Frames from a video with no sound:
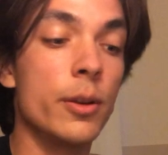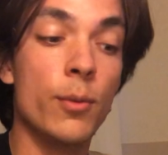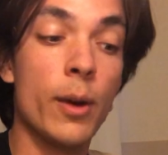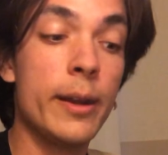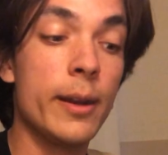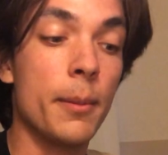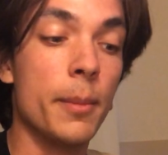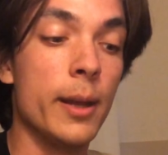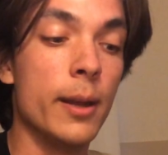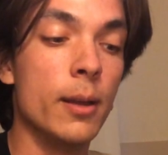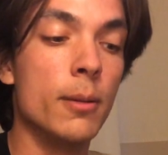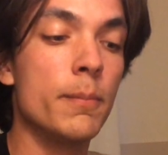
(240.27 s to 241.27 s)
writing
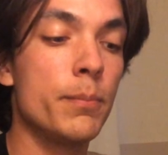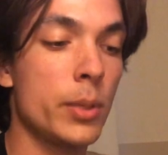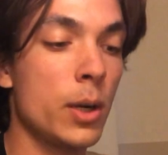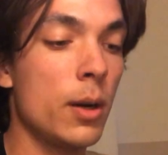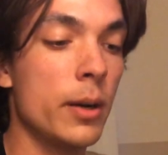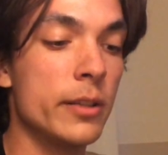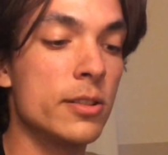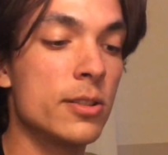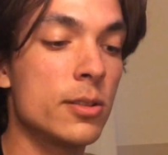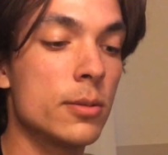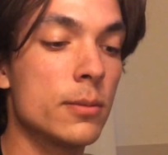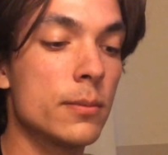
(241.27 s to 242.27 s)
man, pause.
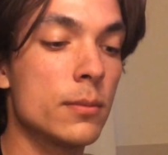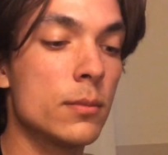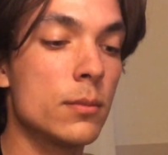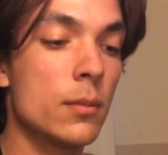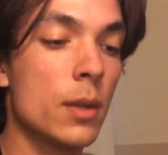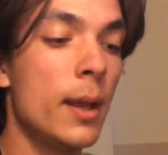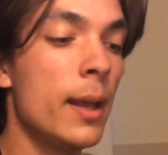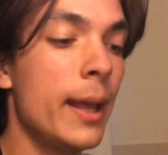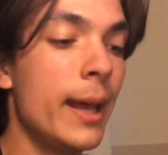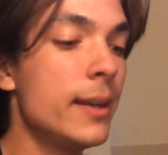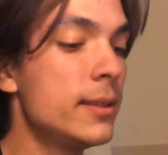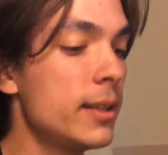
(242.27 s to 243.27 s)

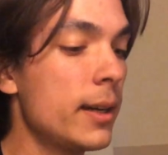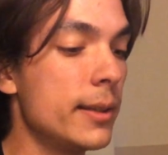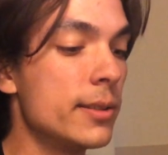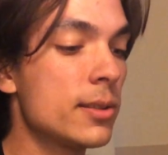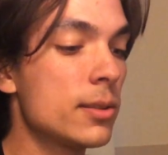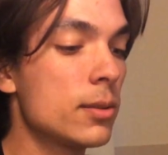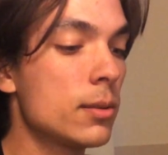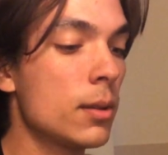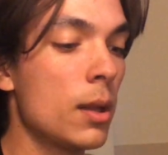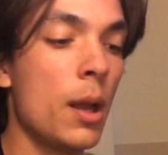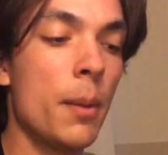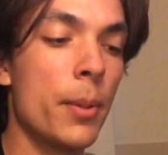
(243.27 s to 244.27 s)
And it does,
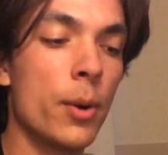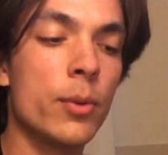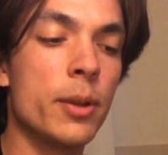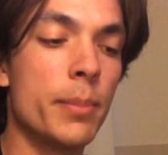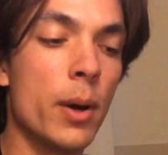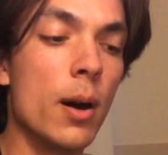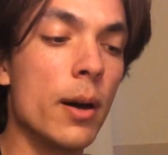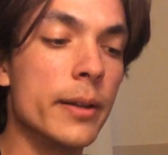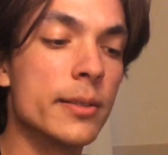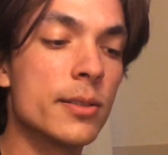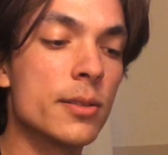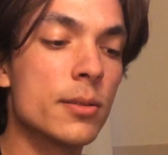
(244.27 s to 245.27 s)
but only
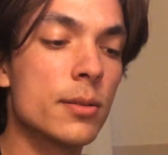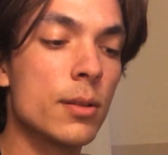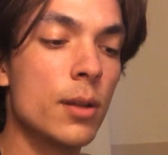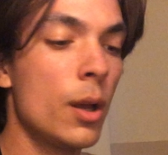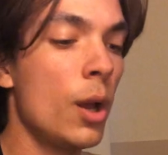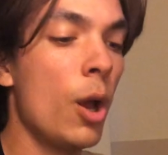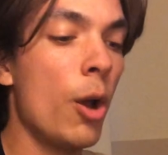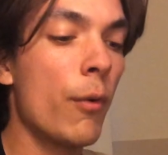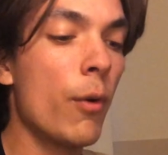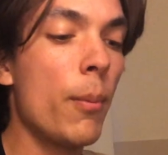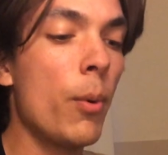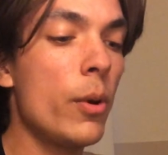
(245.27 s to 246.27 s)
pause. For
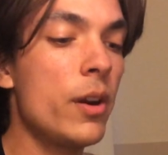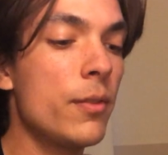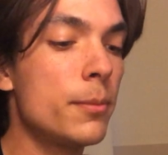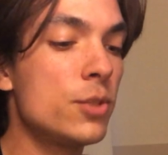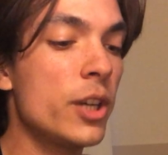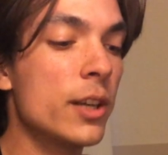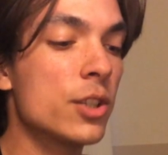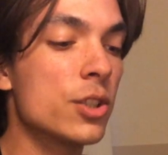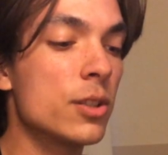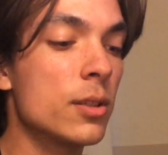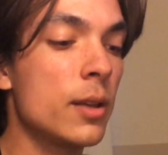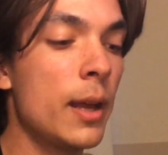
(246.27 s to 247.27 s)
a point of
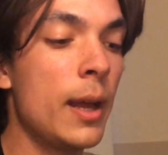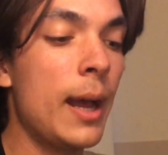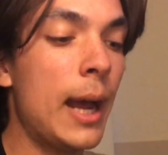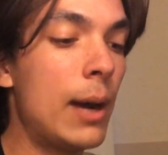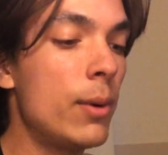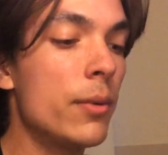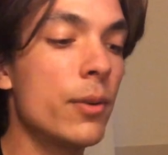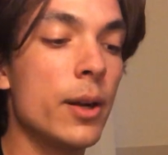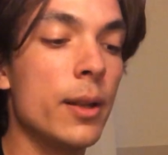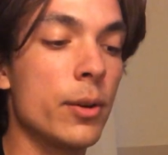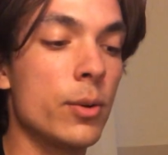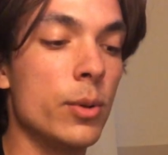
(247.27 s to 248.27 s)
objection, however
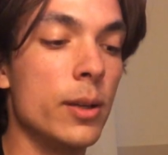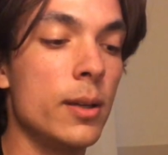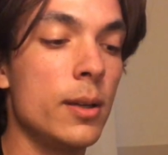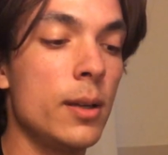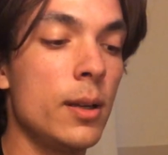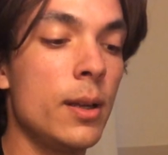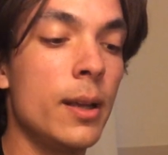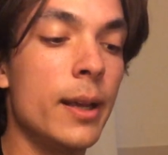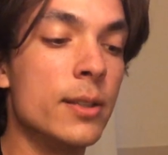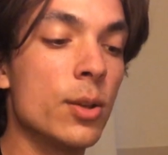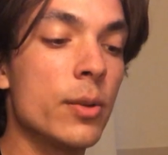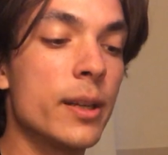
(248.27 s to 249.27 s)
eloquent,
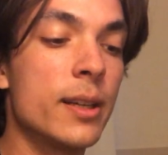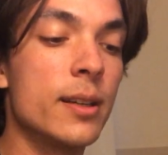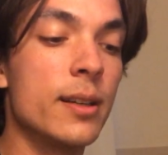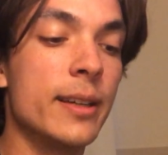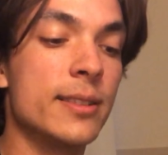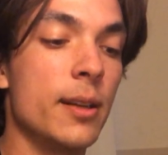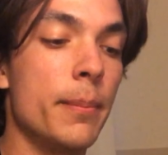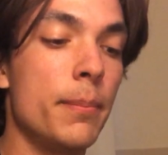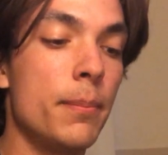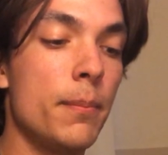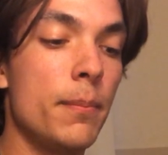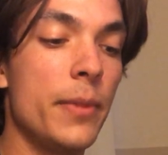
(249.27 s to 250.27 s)
is only good as
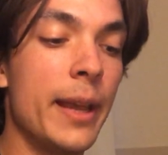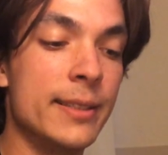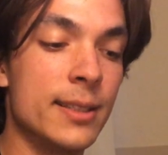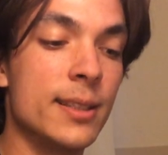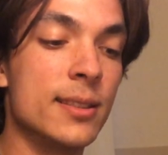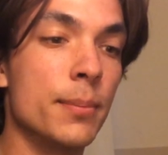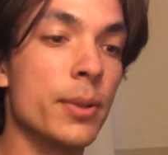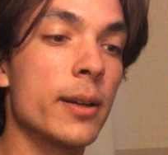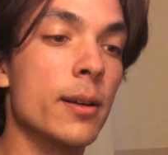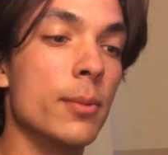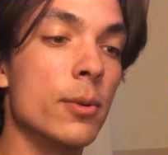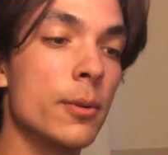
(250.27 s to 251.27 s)
it is
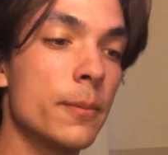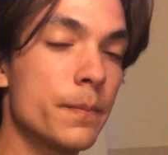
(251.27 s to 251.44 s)
applicable.